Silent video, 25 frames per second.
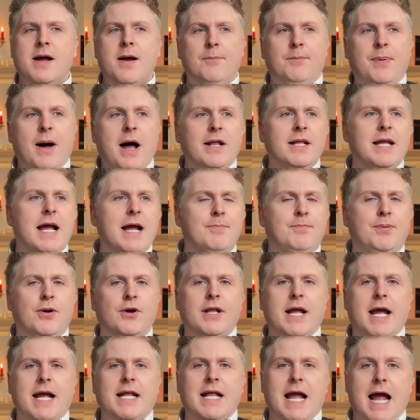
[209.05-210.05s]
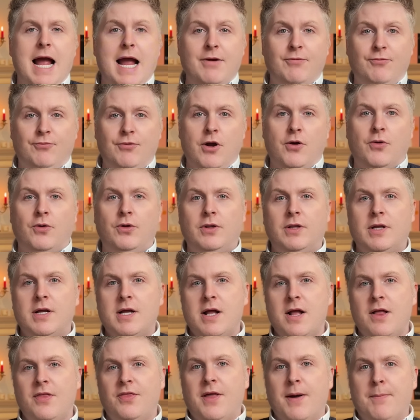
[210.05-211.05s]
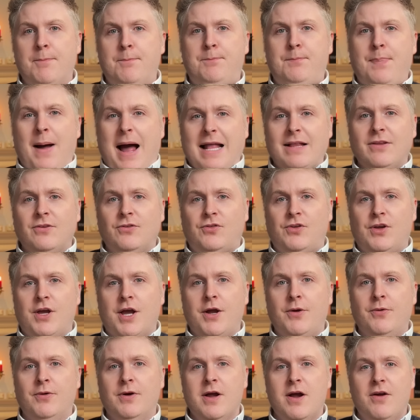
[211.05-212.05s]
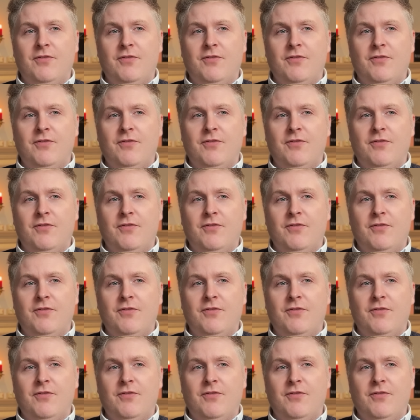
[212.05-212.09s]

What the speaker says: Barnier put in a rule that bans you